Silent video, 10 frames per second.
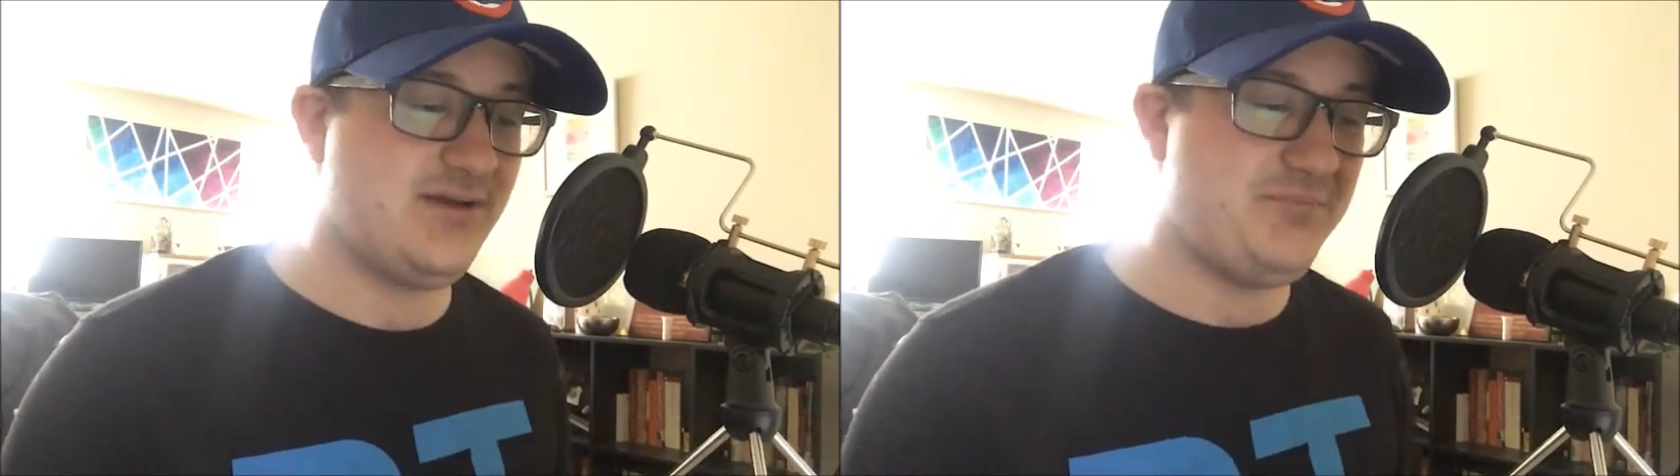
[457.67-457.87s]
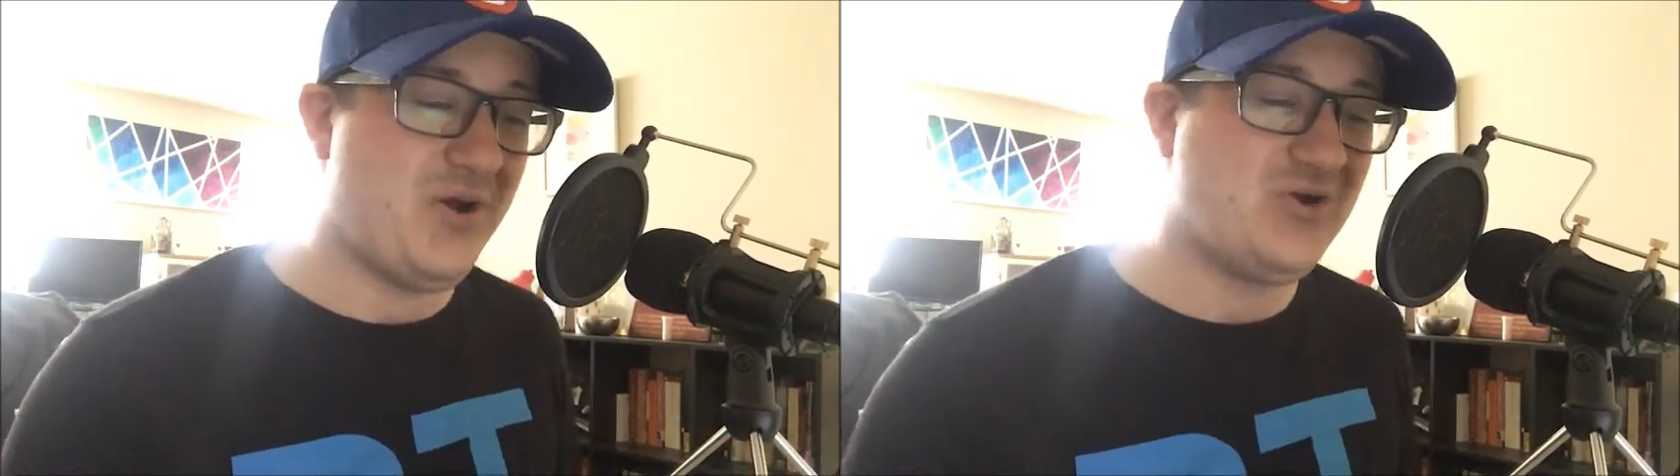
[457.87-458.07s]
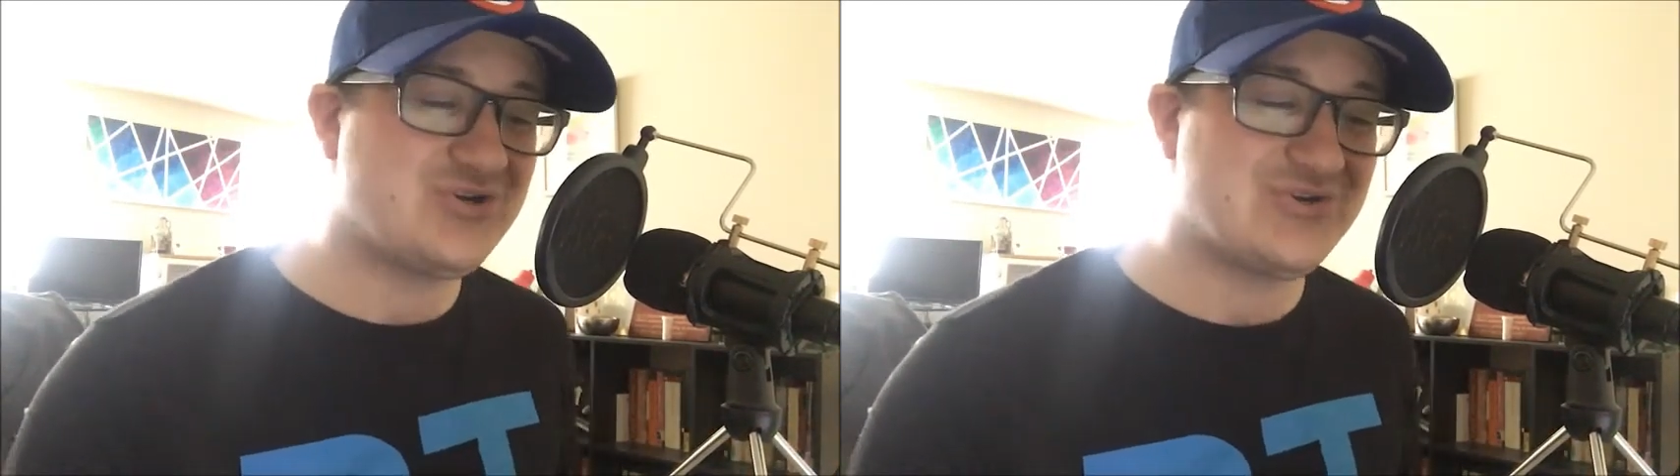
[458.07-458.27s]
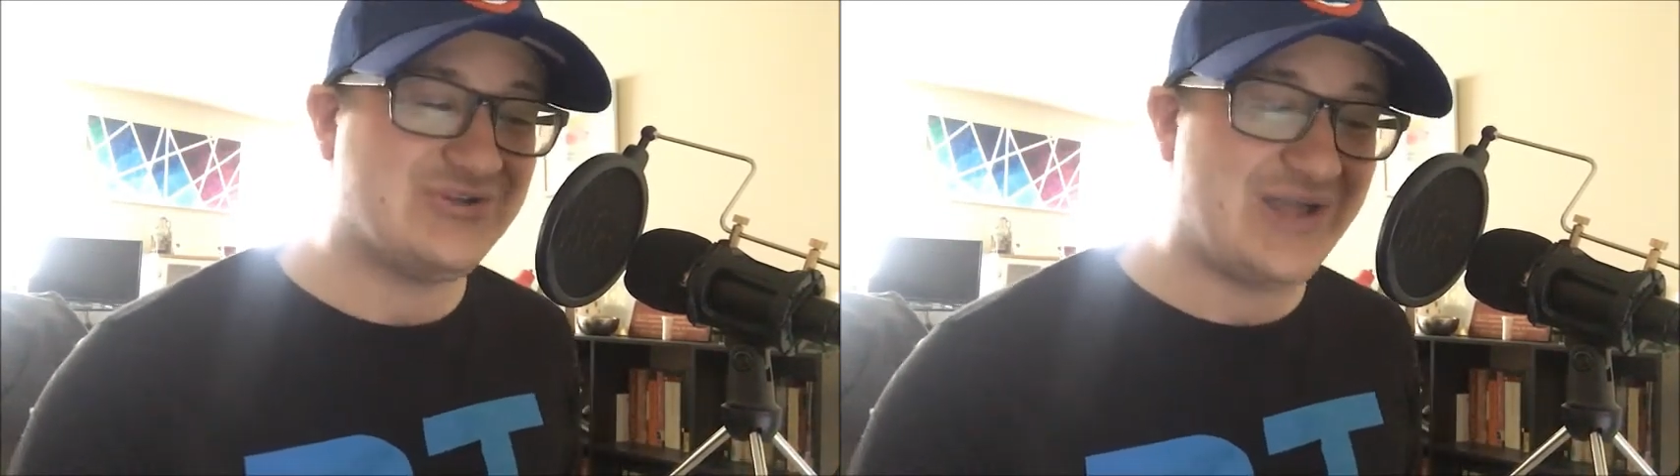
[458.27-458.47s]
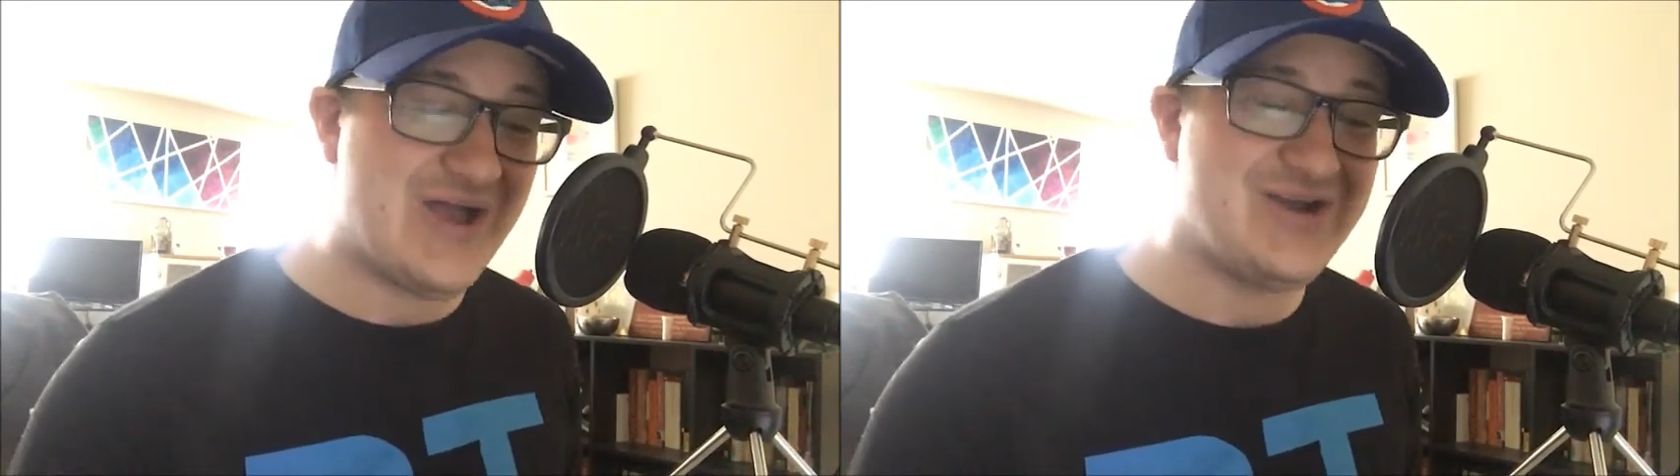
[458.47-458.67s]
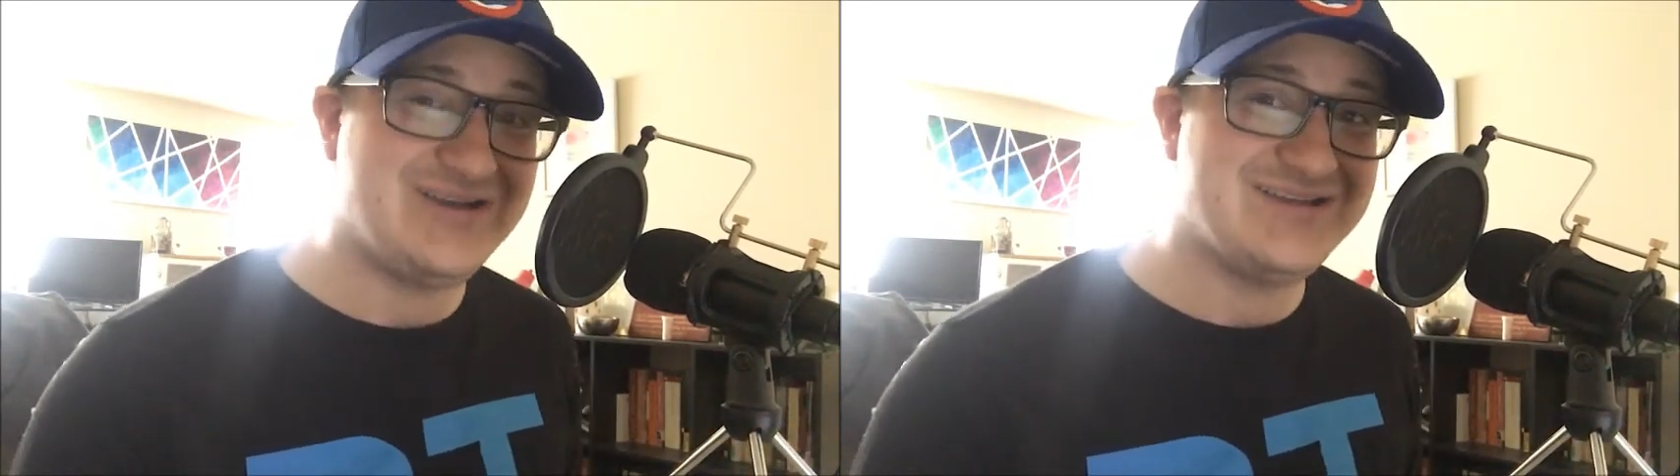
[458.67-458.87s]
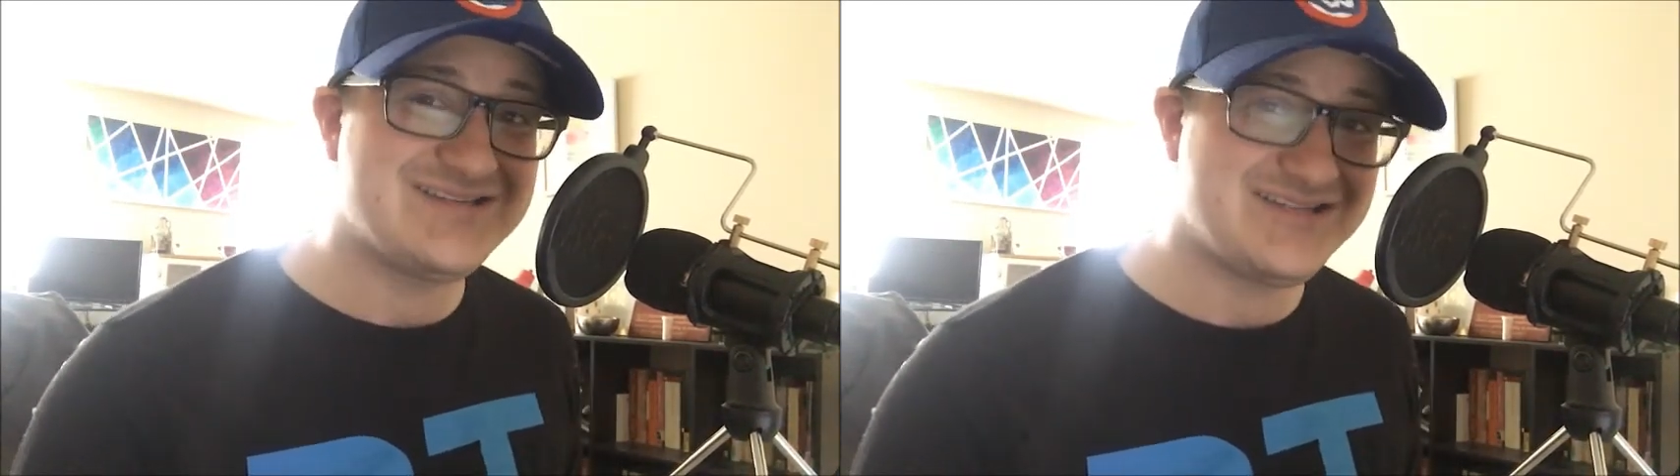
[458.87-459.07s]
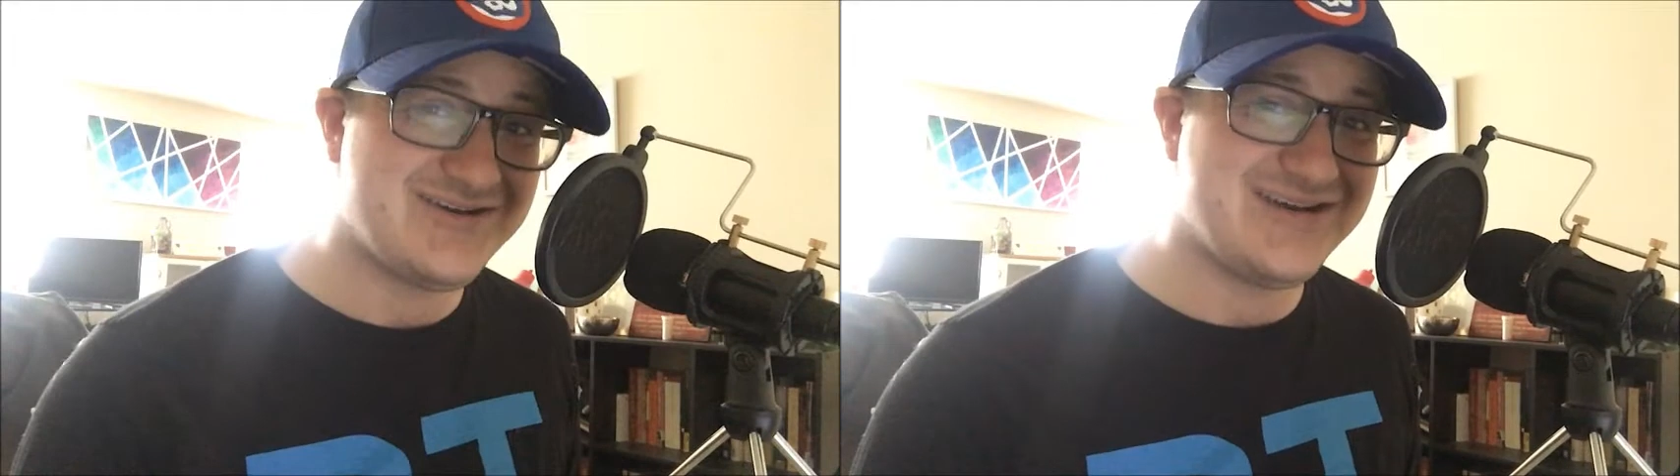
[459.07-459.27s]
A punctured lung?
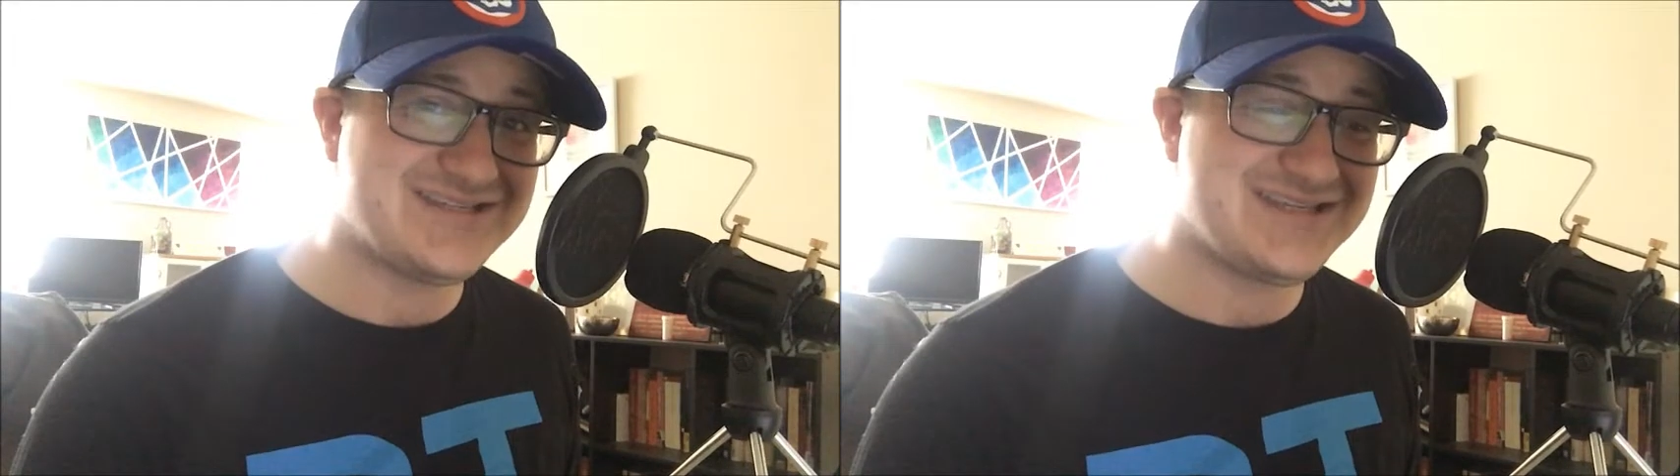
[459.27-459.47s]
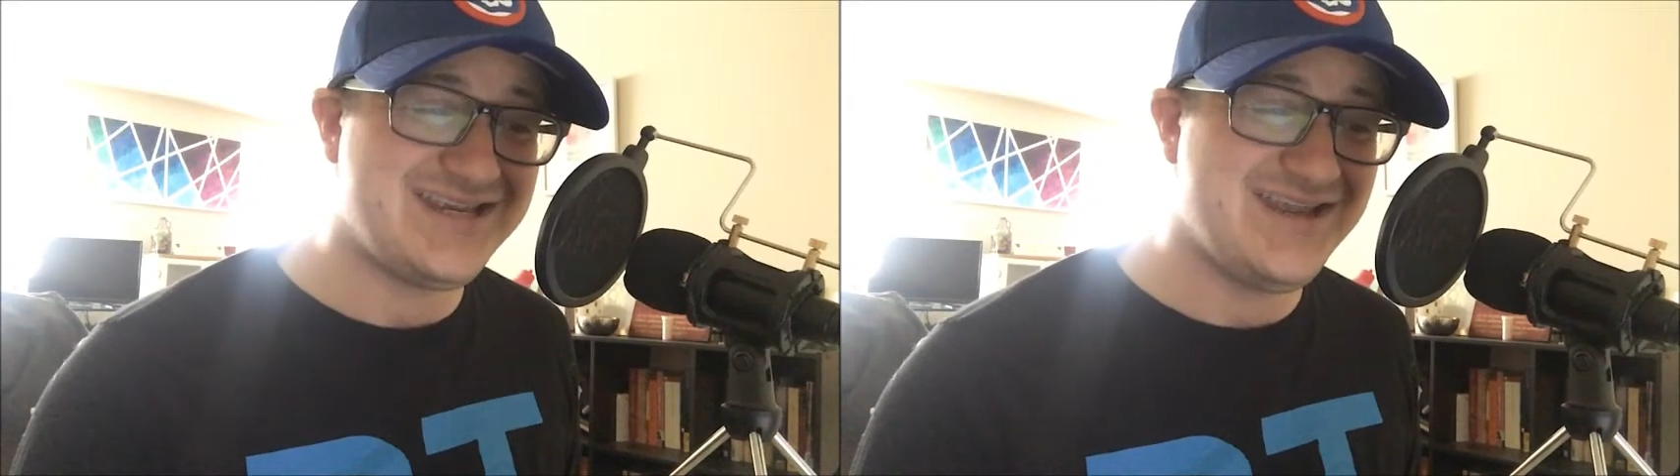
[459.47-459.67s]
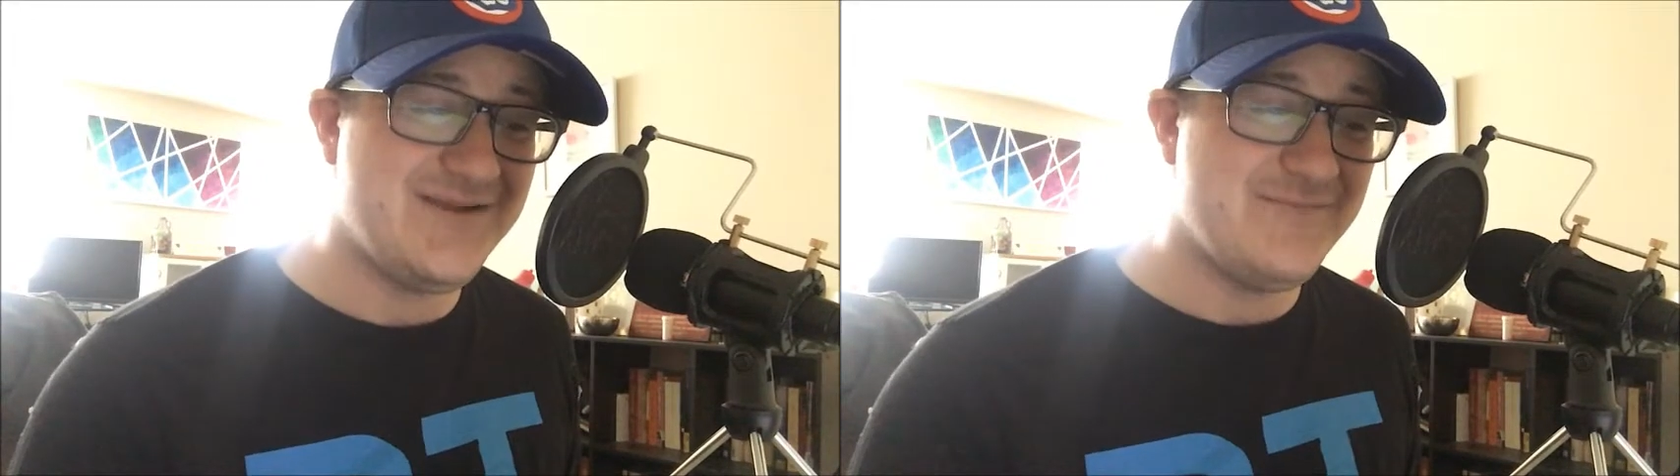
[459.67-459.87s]
Seriously?